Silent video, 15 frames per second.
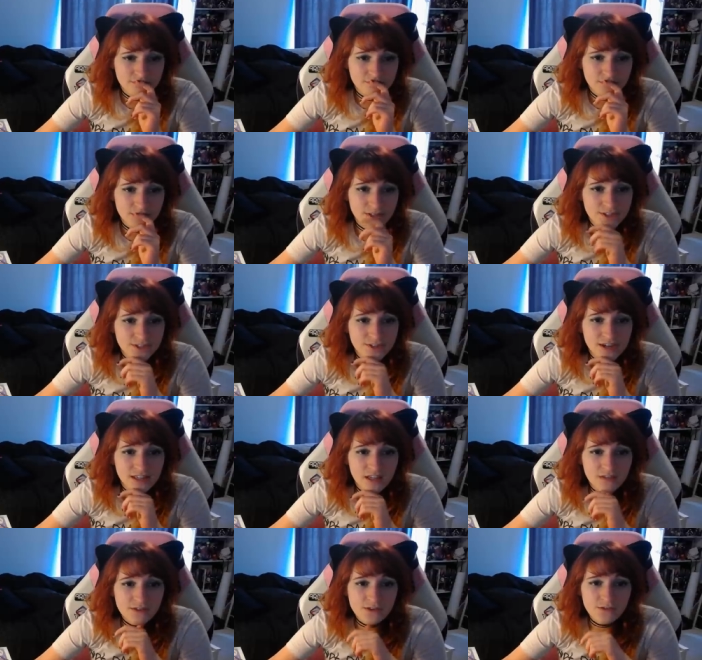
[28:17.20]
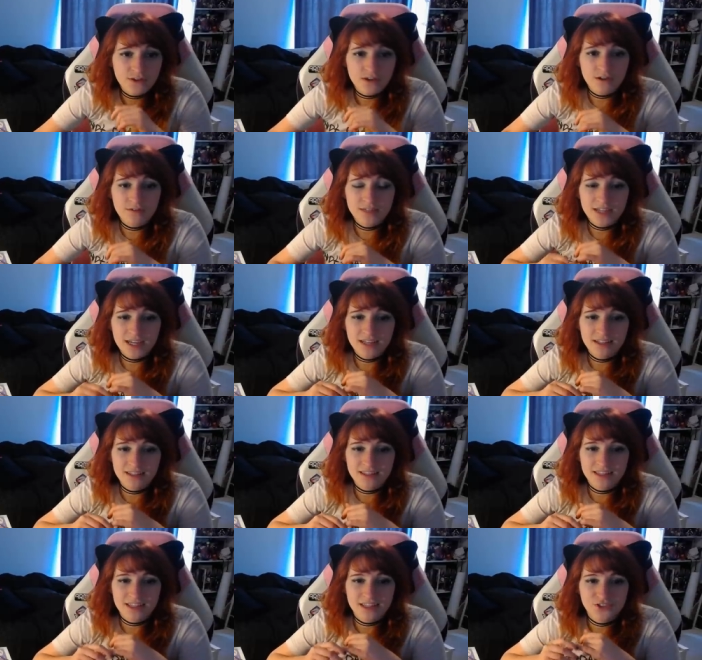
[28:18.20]
Also, I love that you can always kind
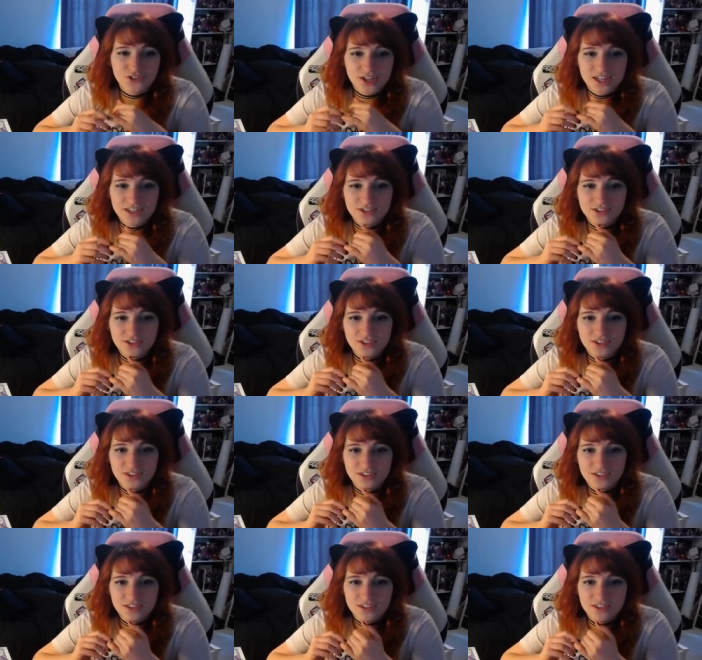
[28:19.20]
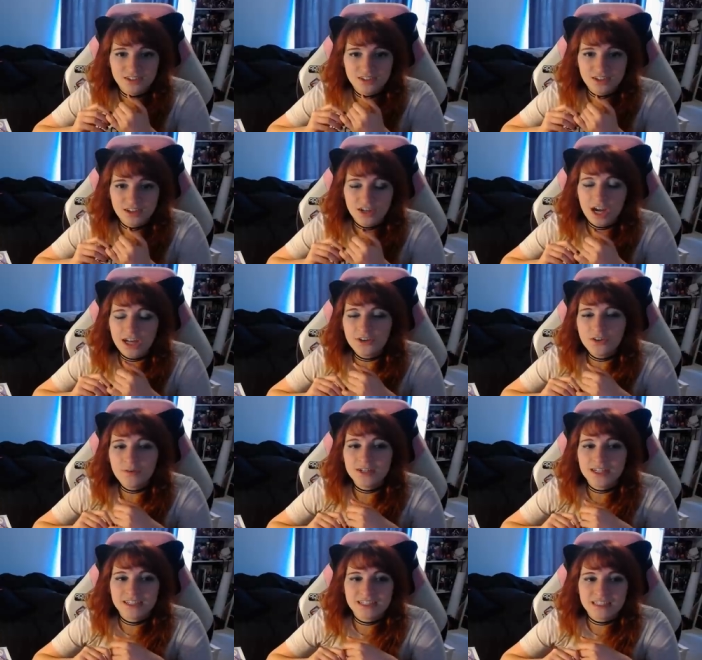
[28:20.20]
that they changed I don't know what it is.